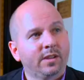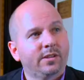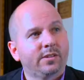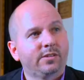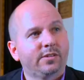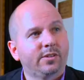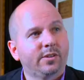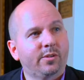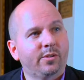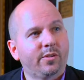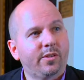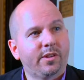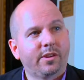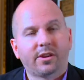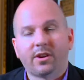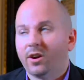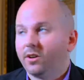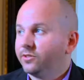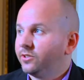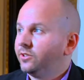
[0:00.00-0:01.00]
So the
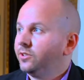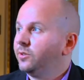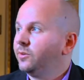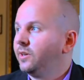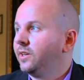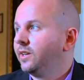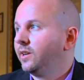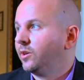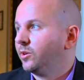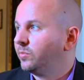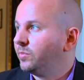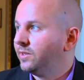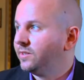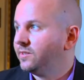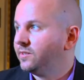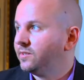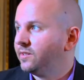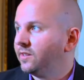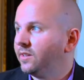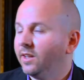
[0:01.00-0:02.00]
continuity error
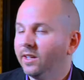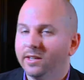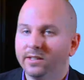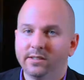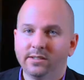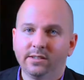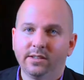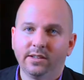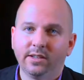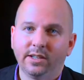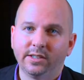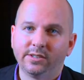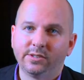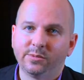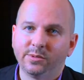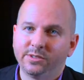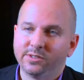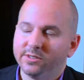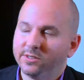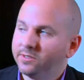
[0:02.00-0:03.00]
pieces, the light the light
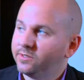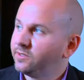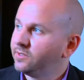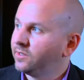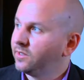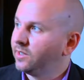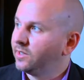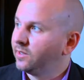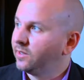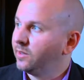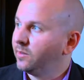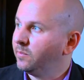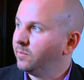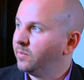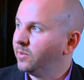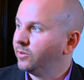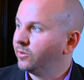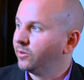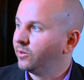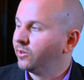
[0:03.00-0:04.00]
switches and the
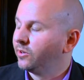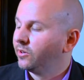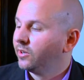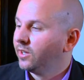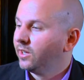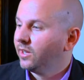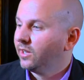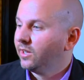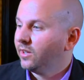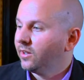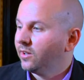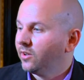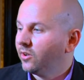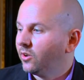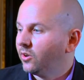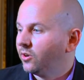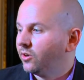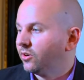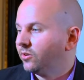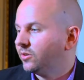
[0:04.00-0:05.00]
mirror,
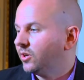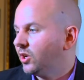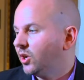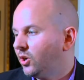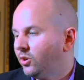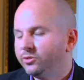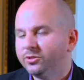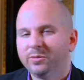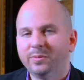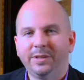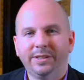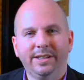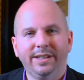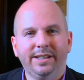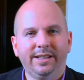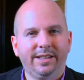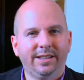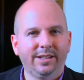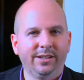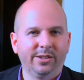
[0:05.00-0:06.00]
are
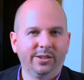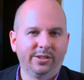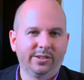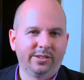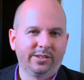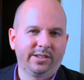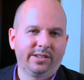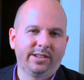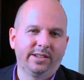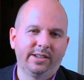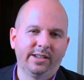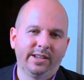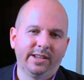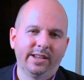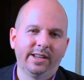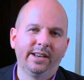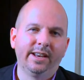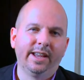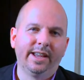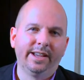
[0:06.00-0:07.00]
ultimately here
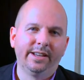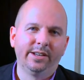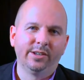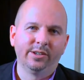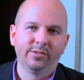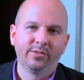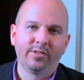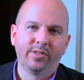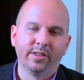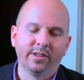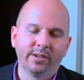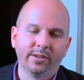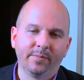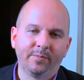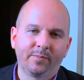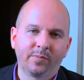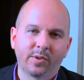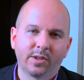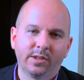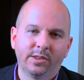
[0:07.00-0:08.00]
in aid of
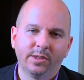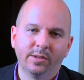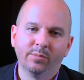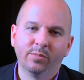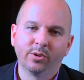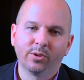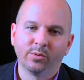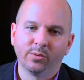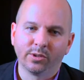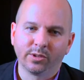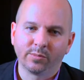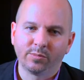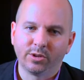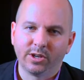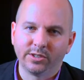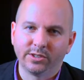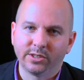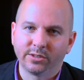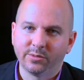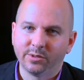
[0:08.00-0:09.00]
the the bookwork
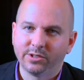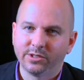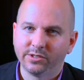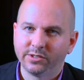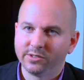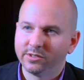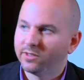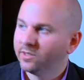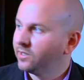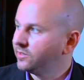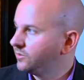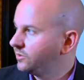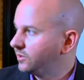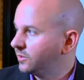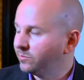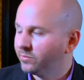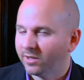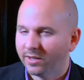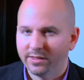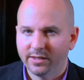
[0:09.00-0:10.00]
project, which is as you
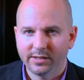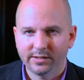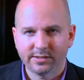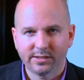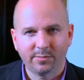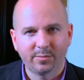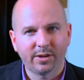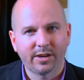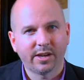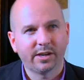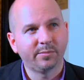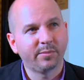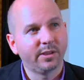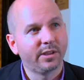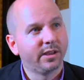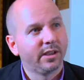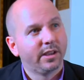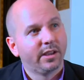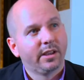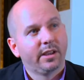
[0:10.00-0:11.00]
can I think see behind
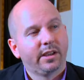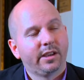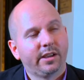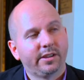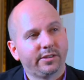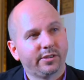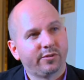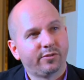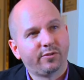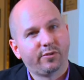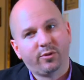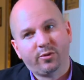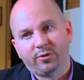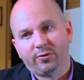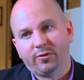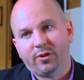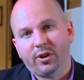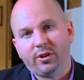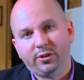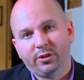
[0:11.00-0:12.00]
me, it's a four
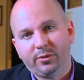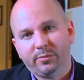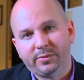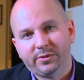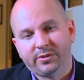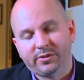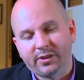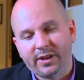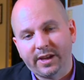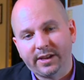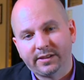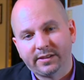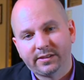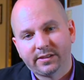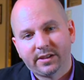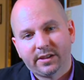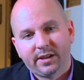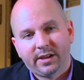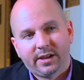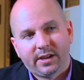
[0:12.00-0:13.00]
volume
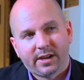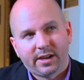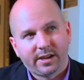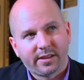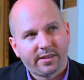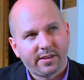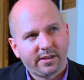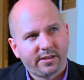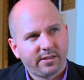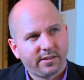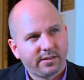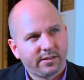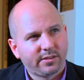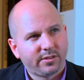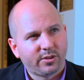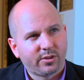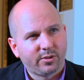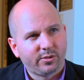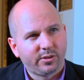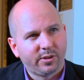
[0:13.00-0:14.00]
set. I think the,
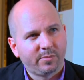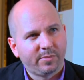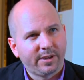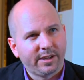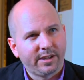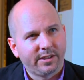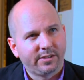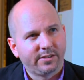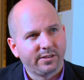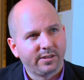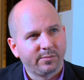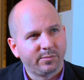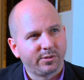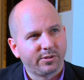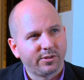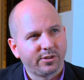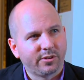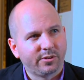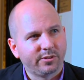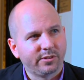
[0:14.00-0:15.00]
the page
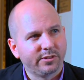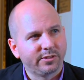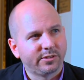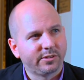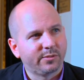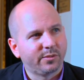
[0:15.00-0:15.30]
number totals